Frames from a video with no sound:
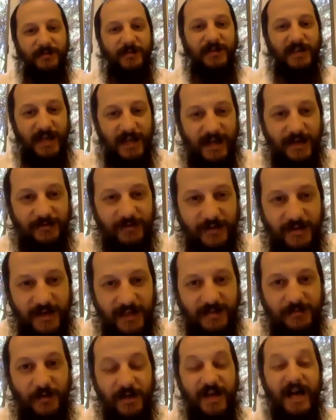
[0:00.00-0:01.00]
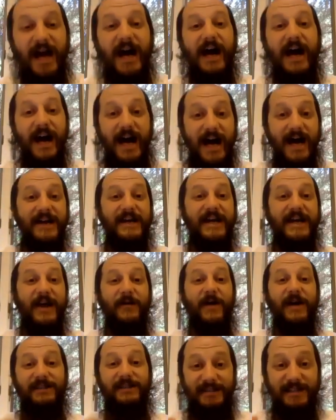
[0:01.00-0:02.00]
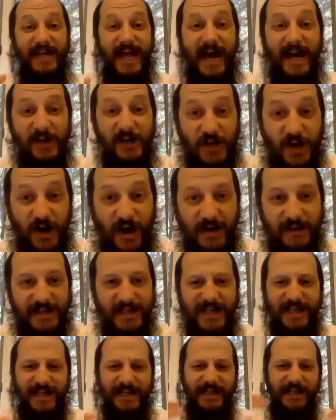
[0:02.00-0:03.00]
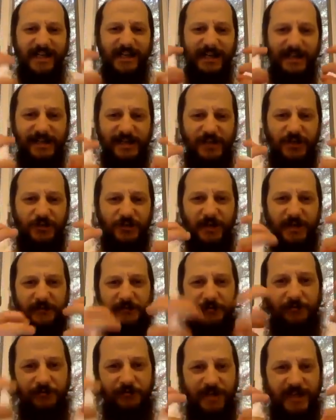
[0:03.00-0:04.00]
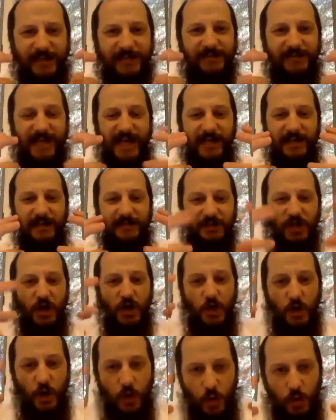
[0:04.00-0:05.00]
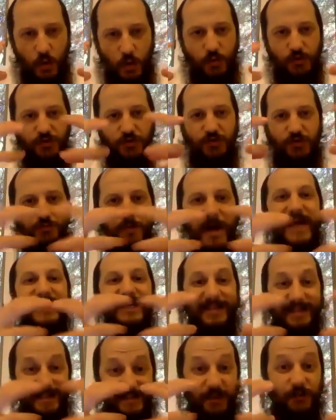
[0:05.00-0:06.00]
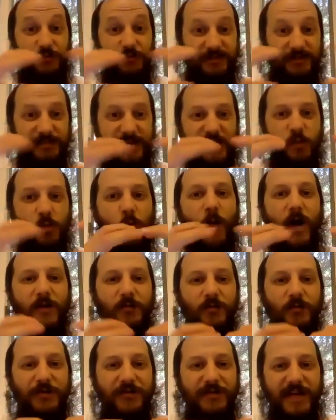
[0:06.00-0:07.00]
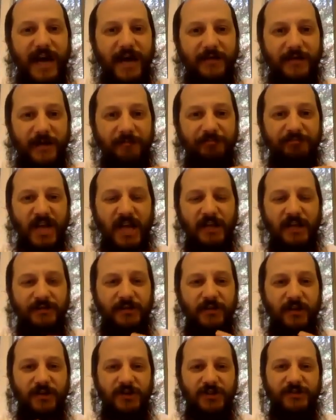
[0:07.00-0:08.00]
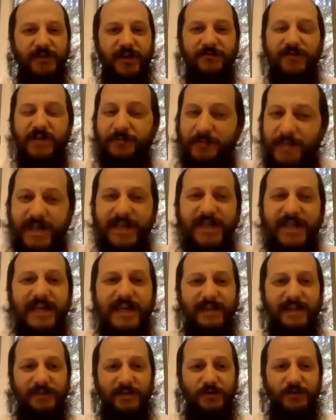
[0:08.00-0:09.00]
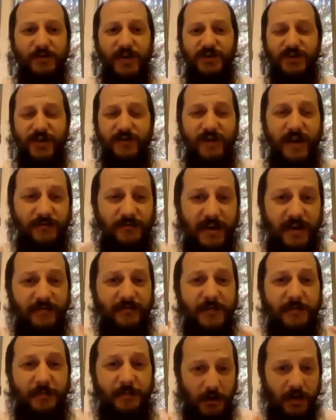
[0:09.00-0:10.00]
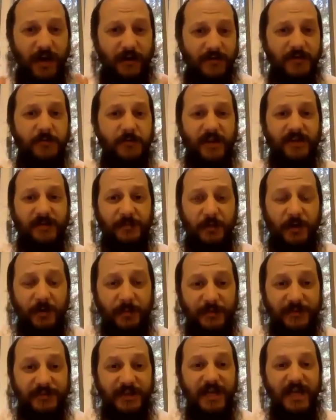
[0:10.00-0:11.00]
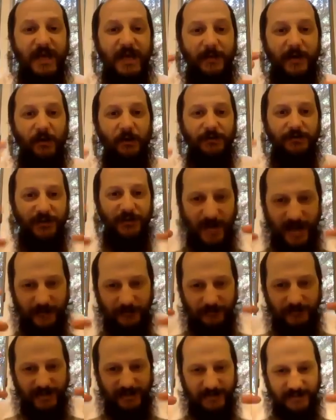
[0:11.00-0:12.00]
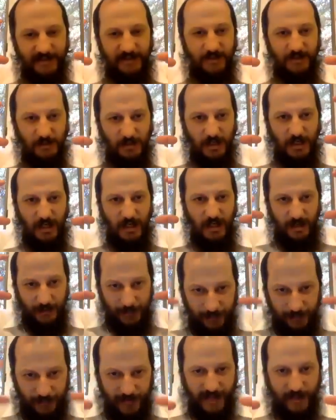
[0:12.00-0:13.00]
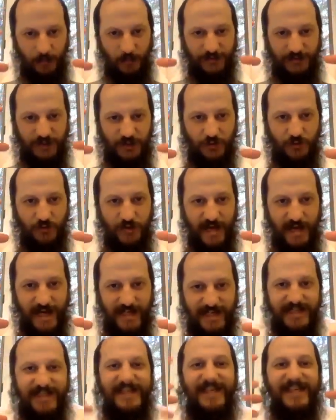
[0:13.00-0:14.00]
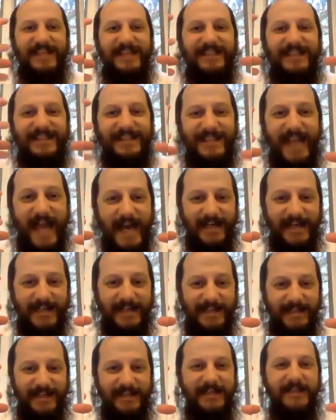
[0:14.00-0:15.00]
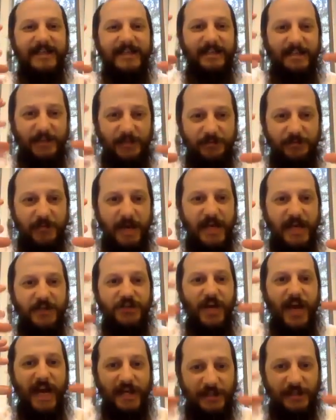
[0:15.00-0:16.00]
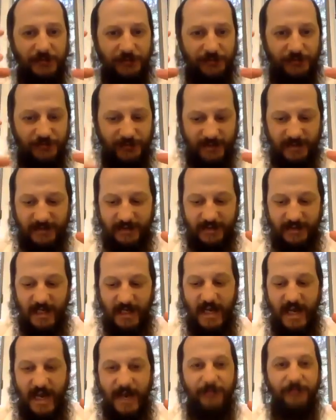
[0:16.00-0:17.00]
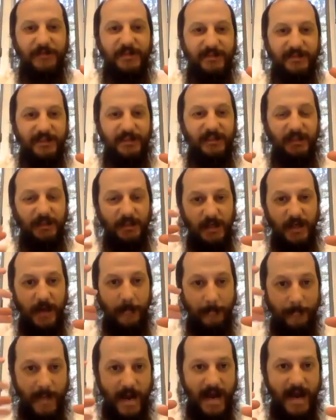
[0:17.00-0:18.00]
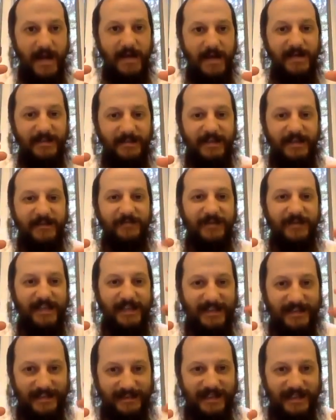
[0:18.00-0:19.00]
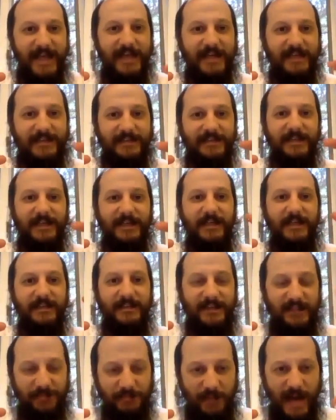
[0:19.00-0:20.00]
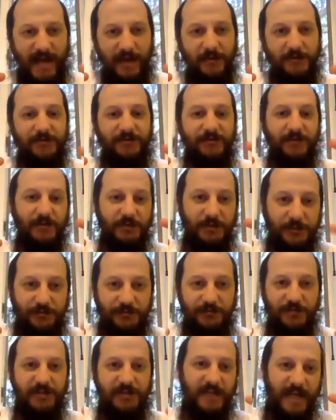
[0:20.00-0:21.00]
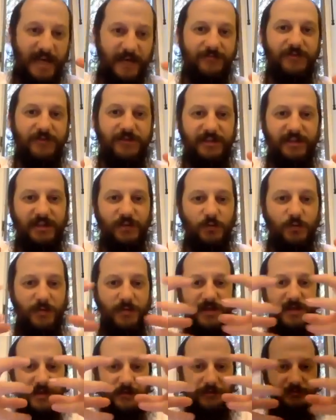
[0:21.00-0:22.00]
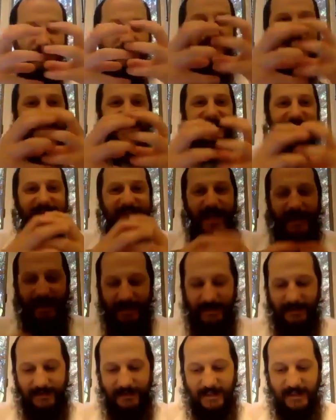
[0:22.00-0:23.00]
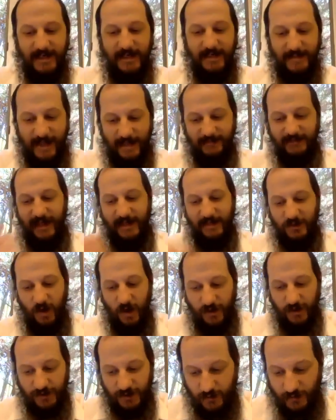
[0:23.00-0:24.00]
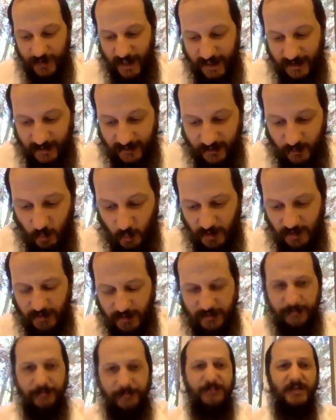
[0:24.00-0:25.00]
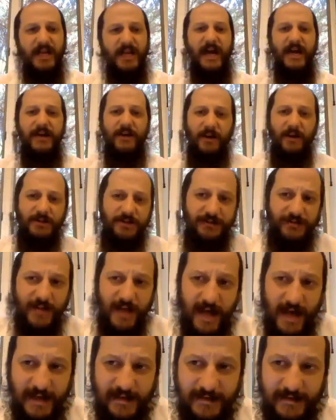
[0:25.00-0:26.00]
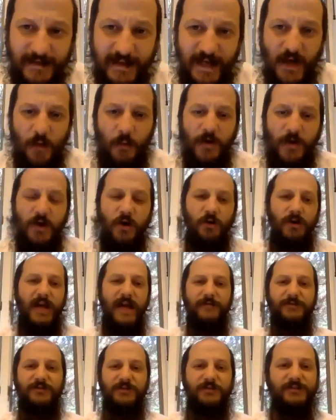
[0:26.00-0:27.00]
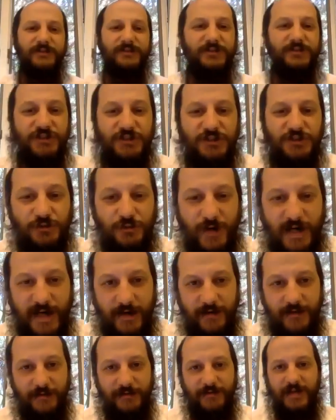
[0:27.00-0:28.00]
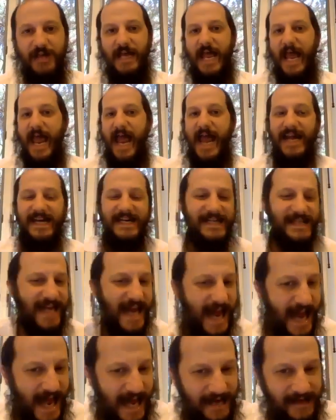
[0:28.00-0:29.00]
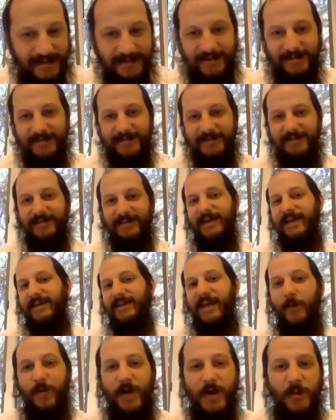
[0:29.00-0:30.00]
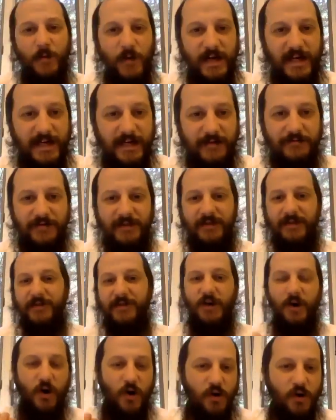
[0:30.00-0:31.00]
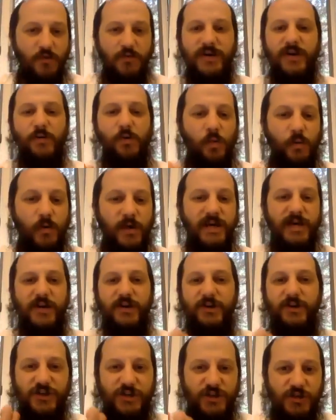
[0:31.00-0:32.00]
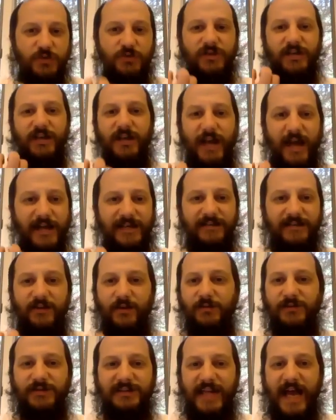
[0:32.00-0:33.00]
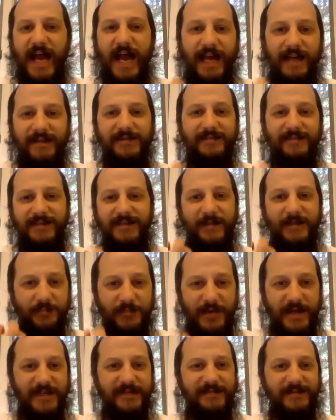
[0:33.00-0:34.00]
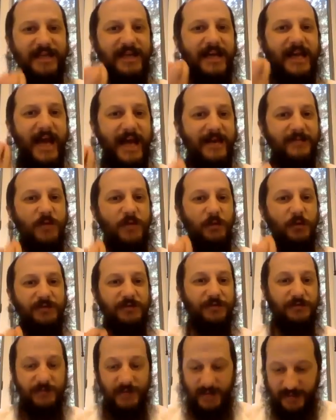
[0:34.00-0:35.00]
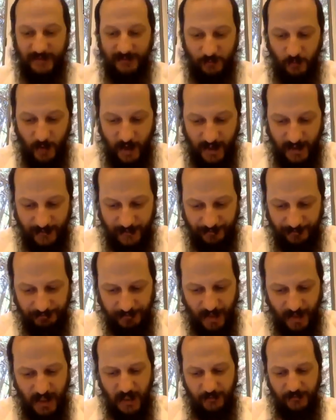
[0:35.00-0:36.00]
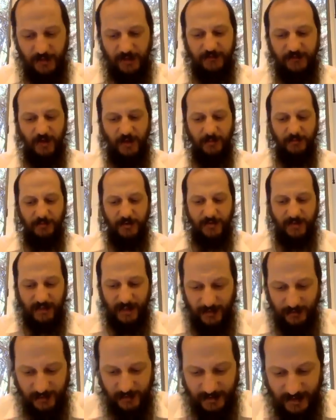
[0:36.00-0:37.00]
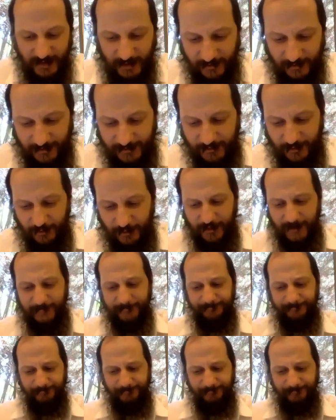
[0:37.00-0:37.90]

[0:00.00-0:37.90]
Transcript: ben Chalafta the next morning, aha, now I see how God, he literally figures out who to mate, so to speak, one with the other. So not just every being has a creation, everybody has a purpose, but also every single thing was created exactly to measure and to fit. Every single man is given exact spouse to fit every single woman. They fit exactly. That's how God created the world. And not just that, we all have certain strengths and talents that we were given, that only we could utilize those talents in the best and most effective way. For example, the Talmud tells a story